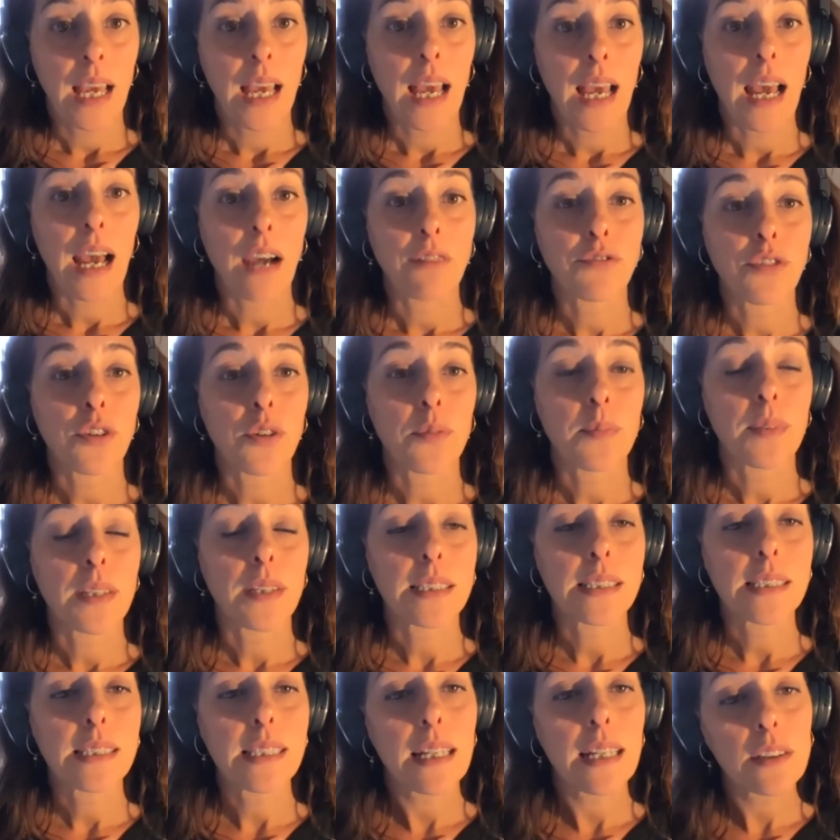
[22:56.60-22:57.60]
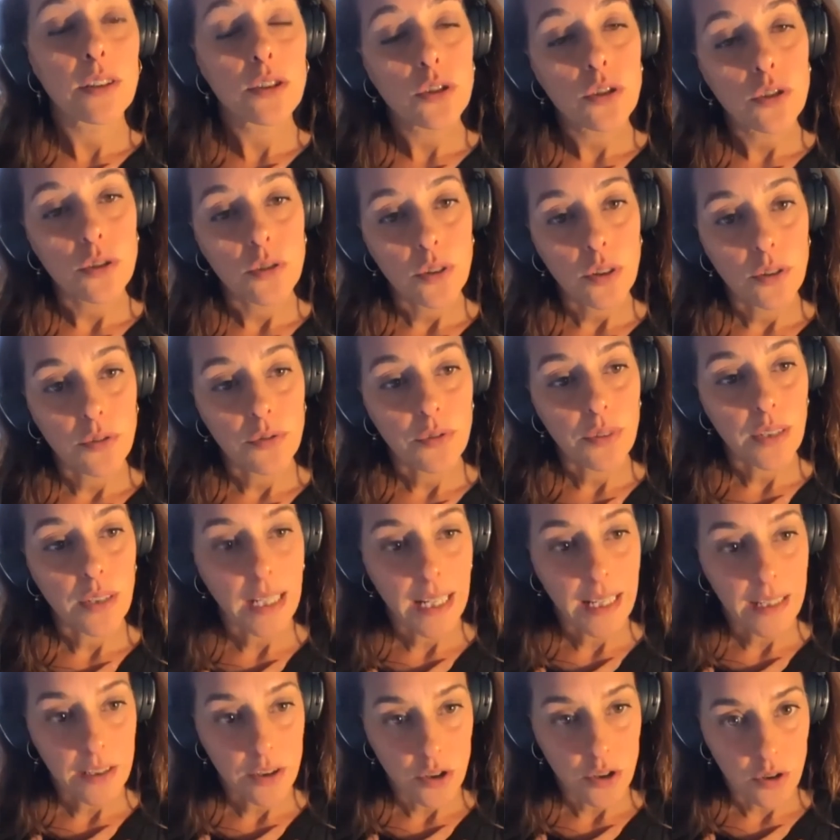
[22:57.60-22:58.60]
from the sanctuary of
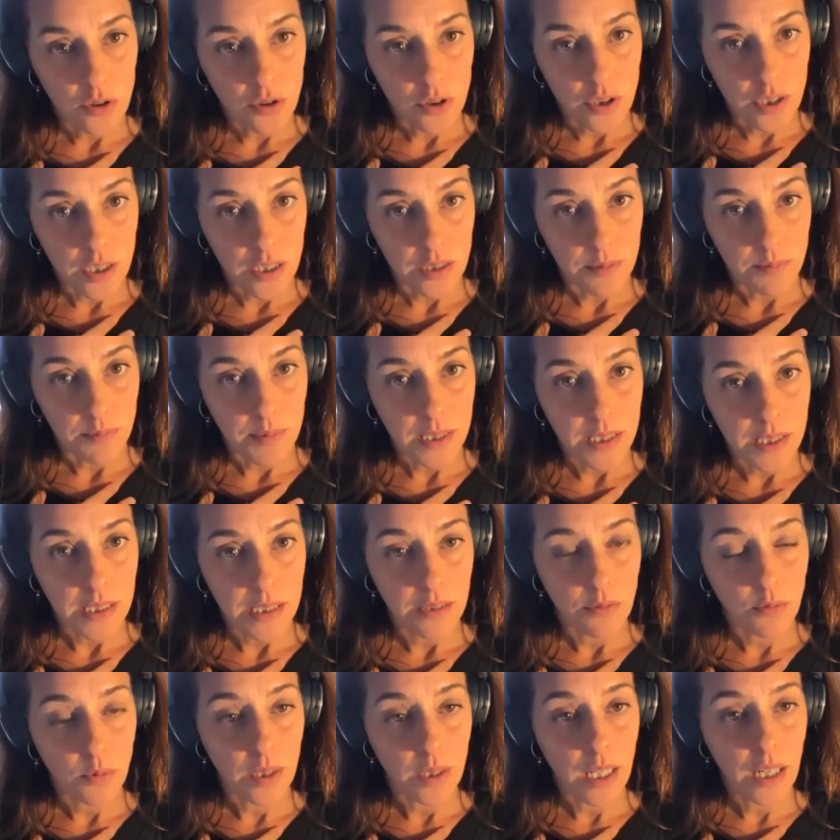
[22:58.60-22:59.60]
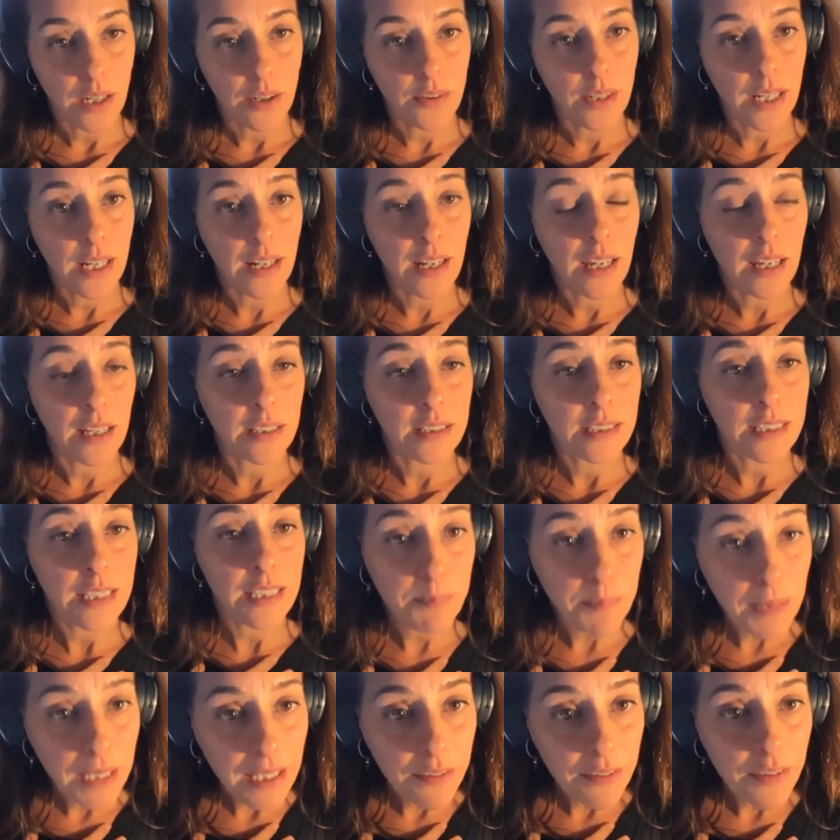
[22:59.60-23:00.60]
relationships. We are a
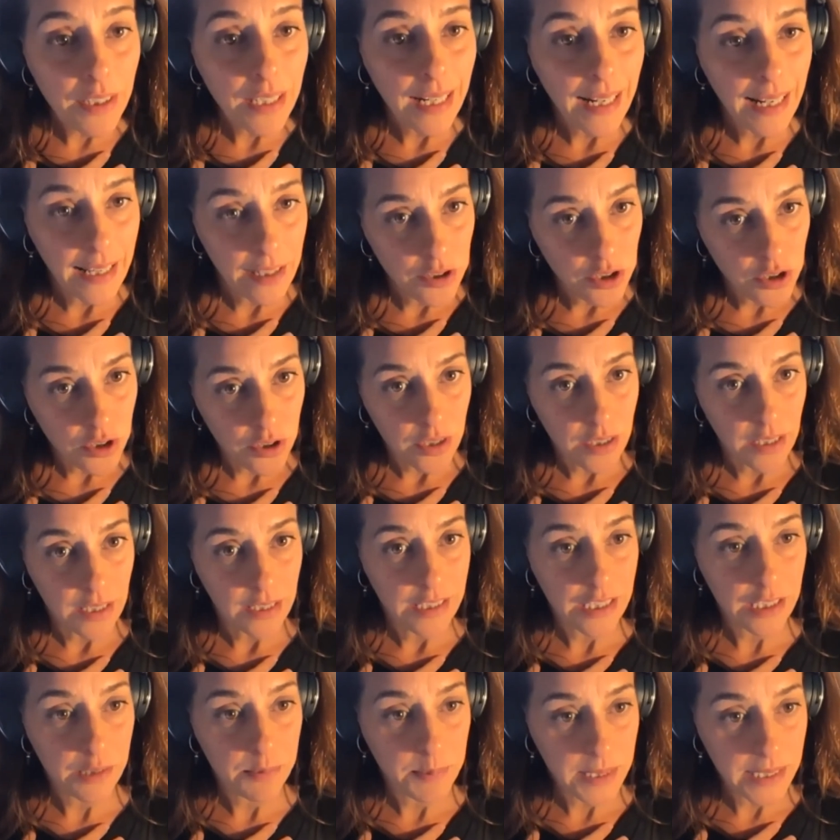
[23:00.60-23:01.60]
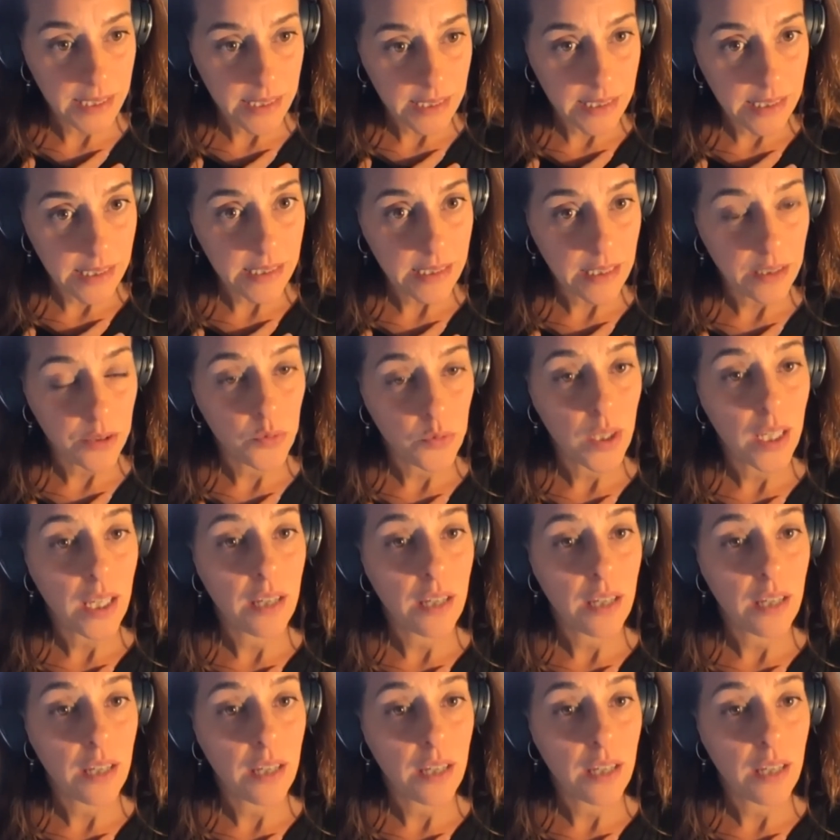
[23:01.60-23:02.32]
deeply relational species and we have